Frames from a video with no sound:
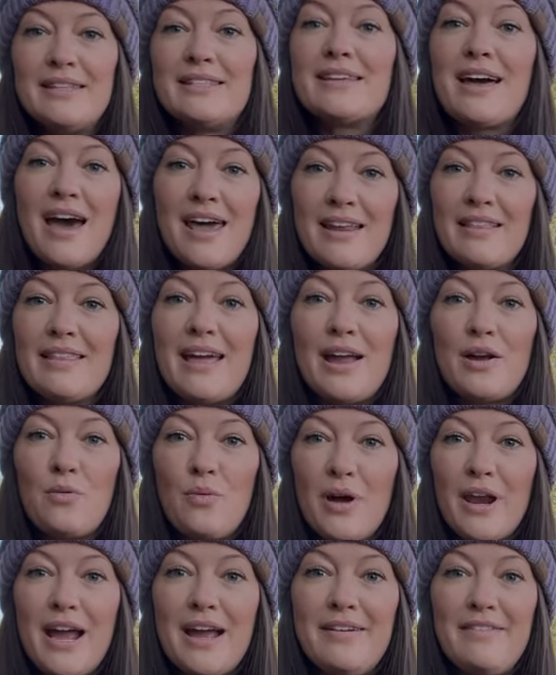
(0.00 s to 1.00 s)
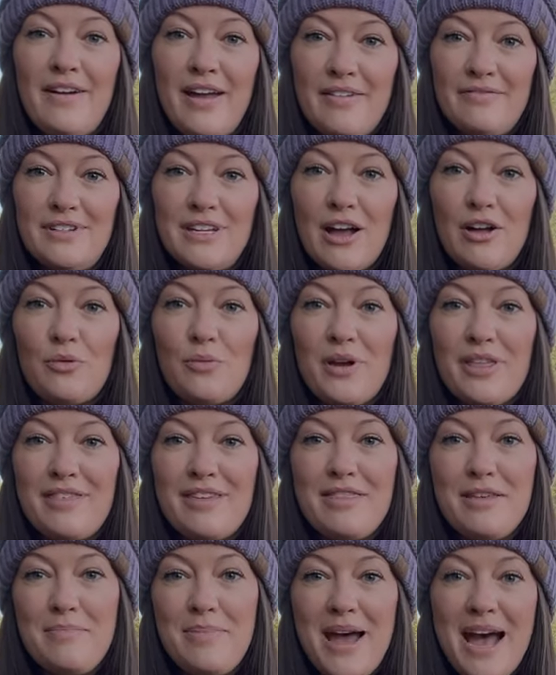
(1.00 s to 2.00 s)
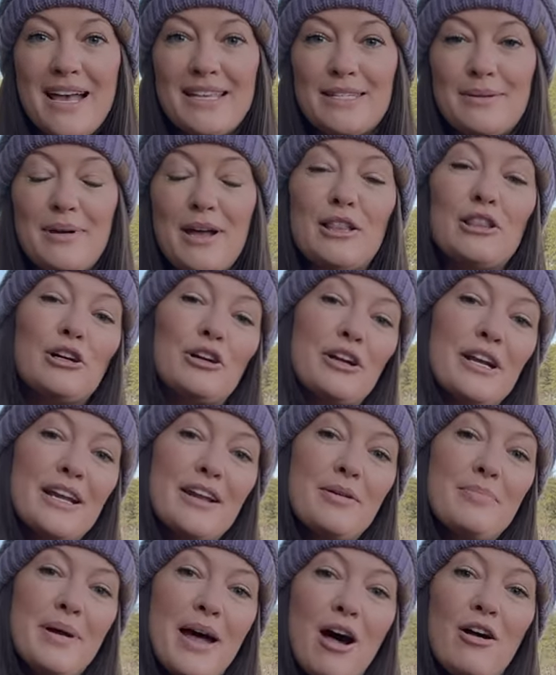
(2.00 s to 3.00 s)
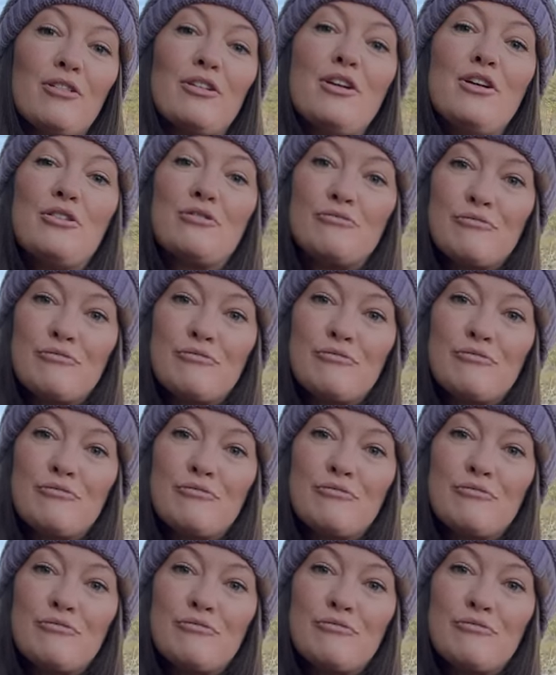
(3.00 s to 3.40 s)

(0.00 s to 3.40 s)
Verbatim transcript: It's kind of like what I have dealt with in the past about learning about